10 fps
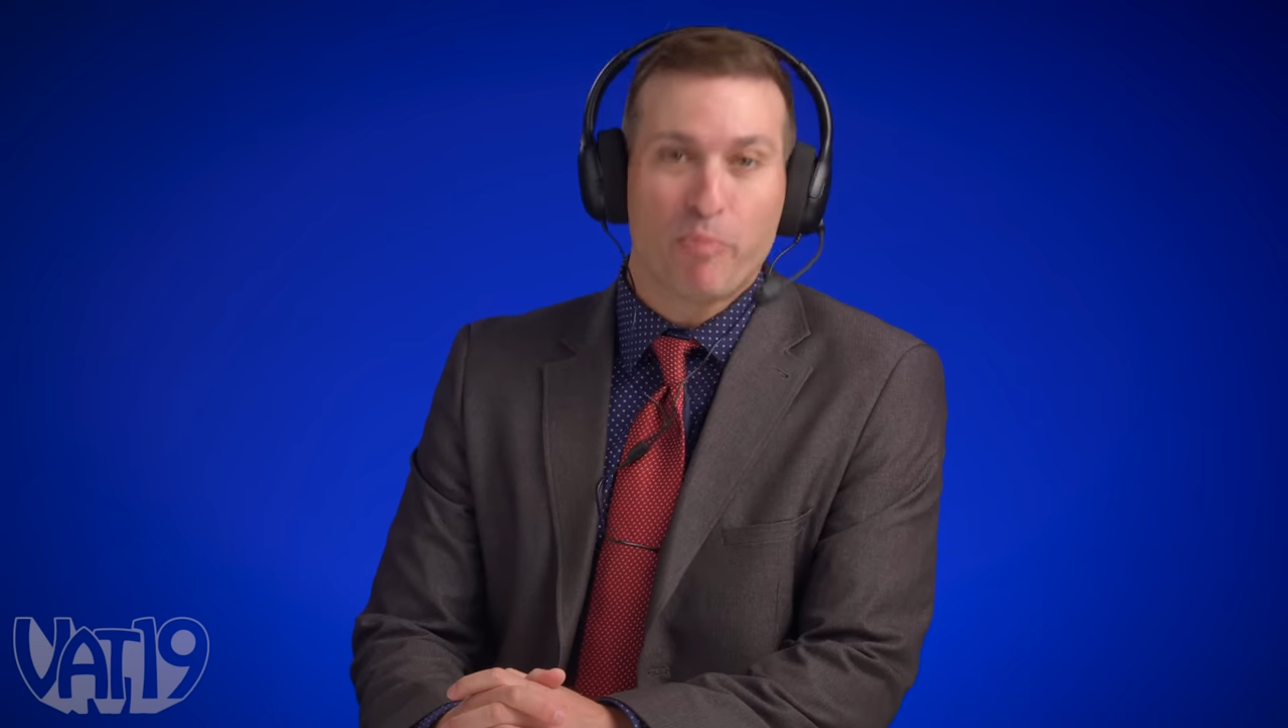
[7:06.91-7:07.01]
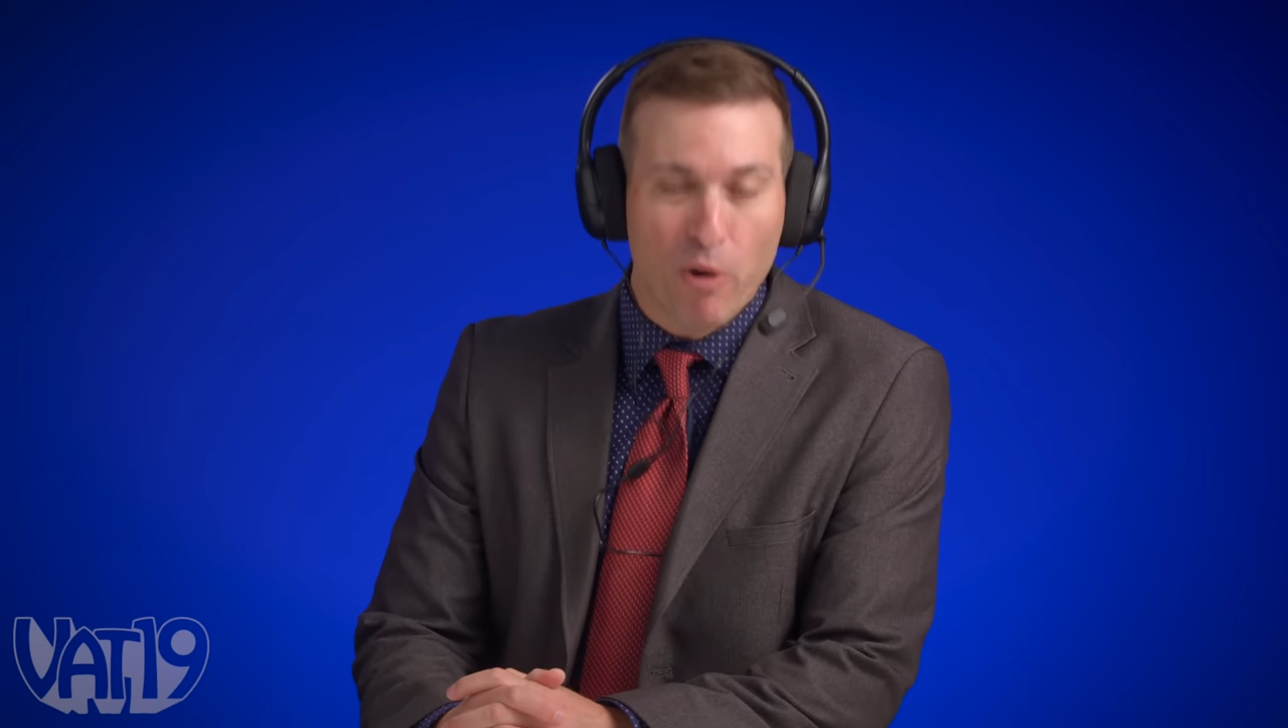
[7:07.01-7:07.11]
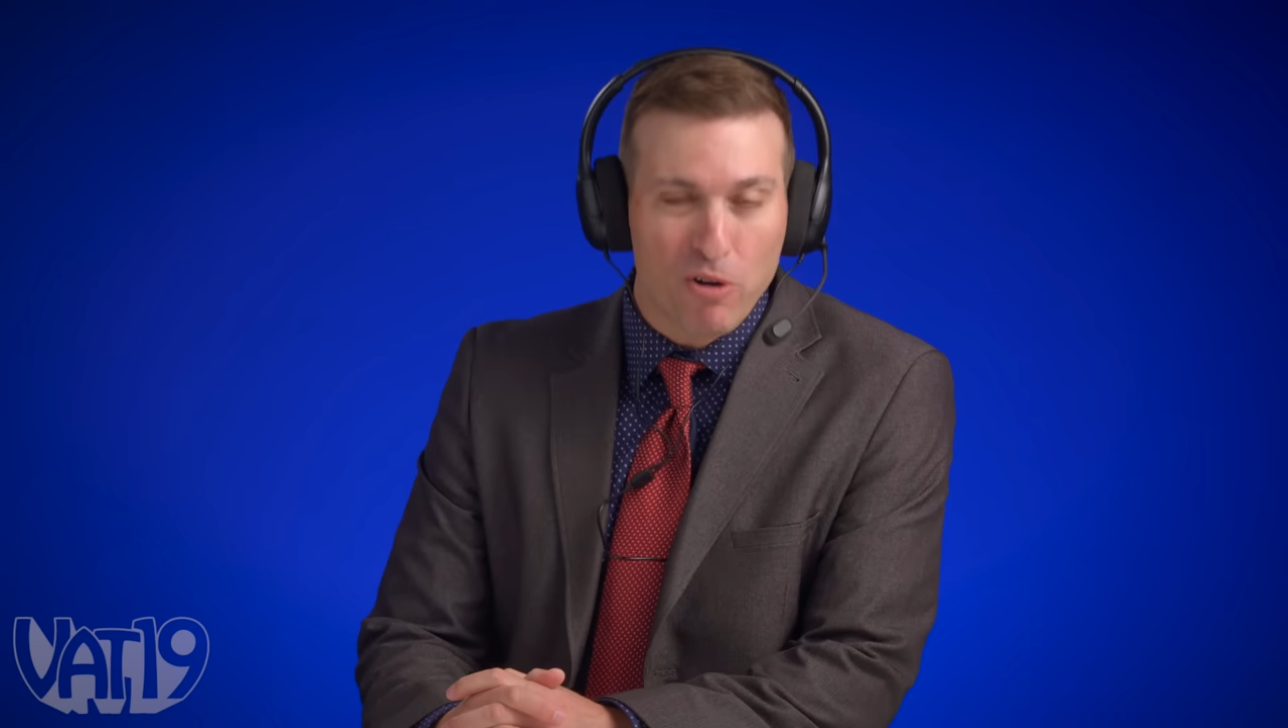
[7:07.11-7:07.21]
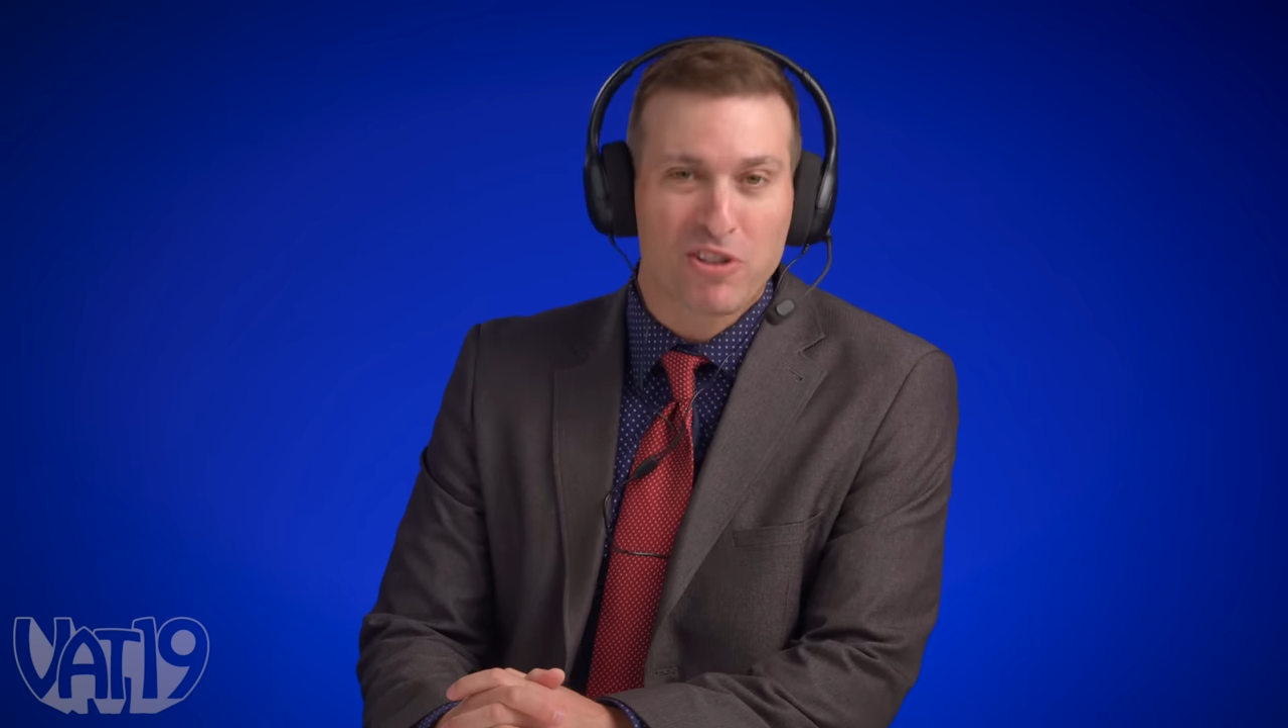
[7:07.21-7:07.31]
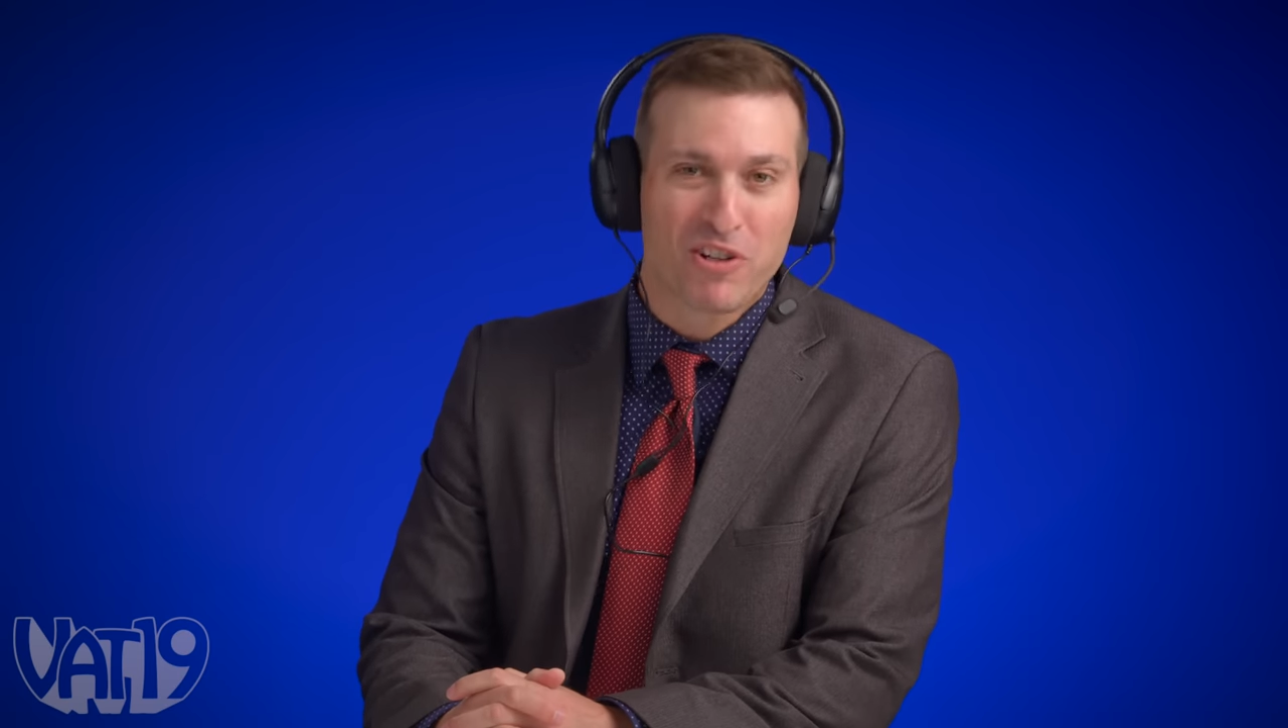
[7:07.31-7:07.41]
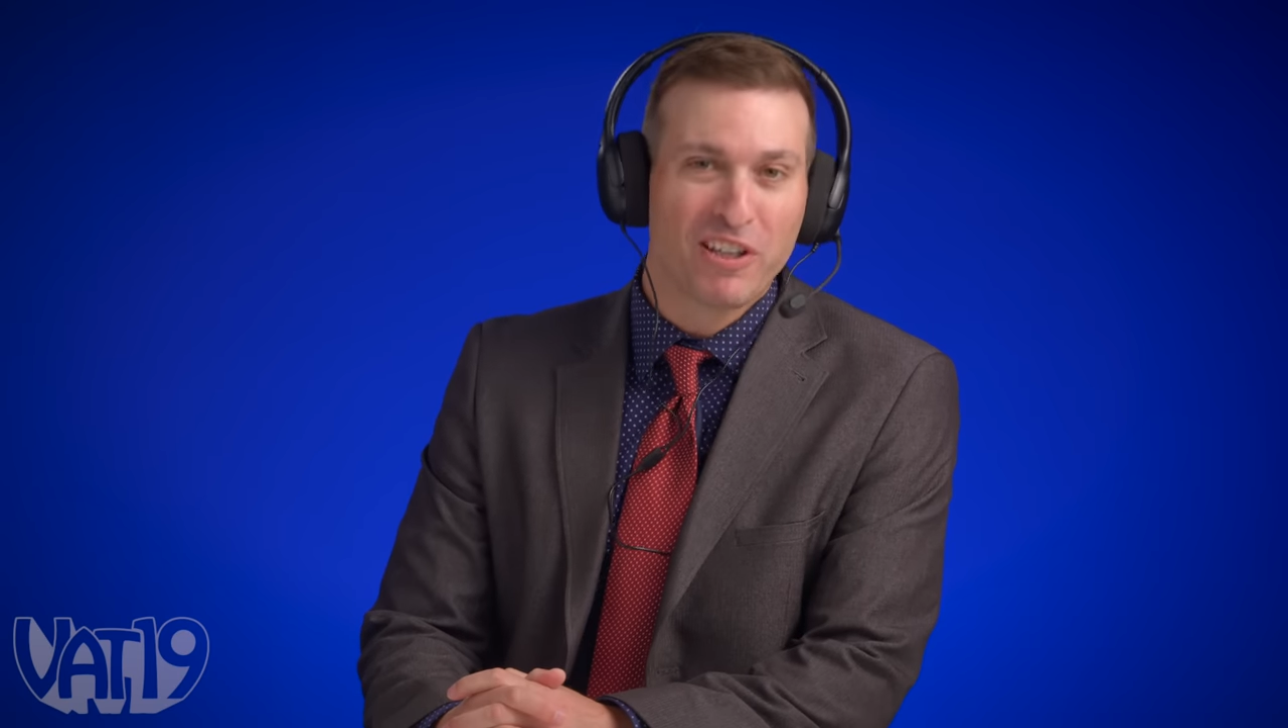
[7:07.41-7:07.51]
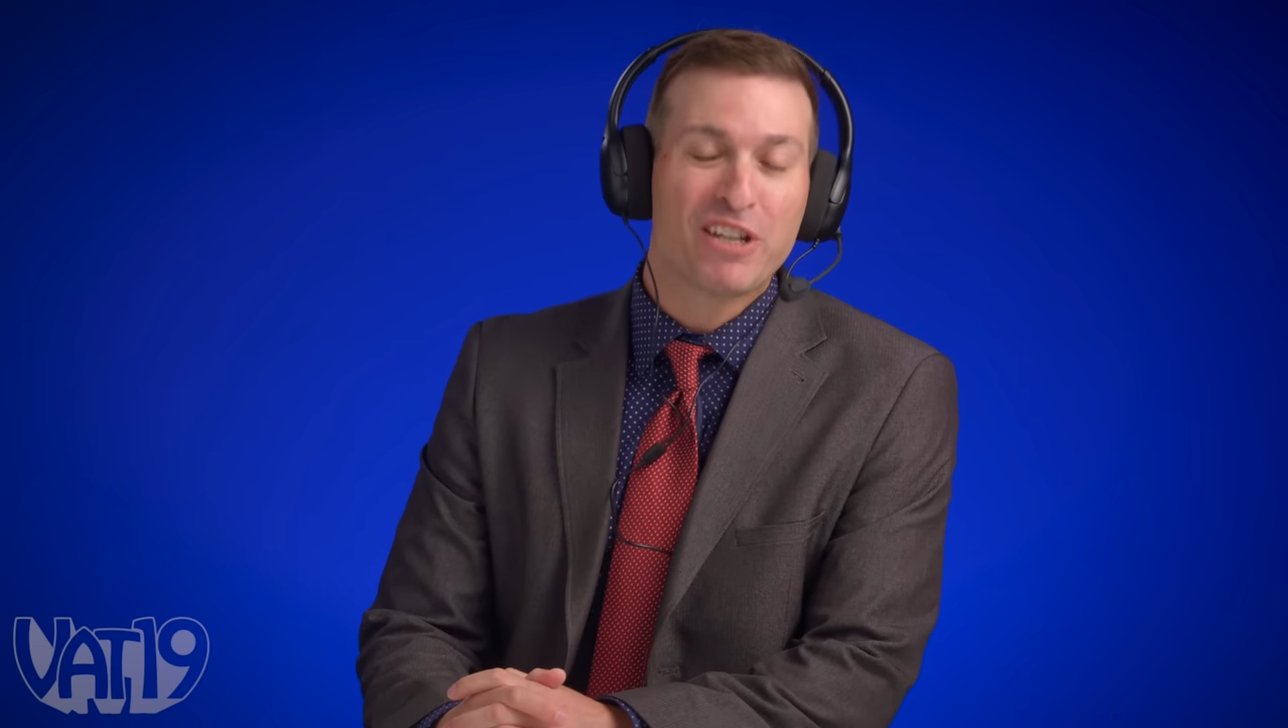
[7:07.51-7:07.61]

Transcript: personal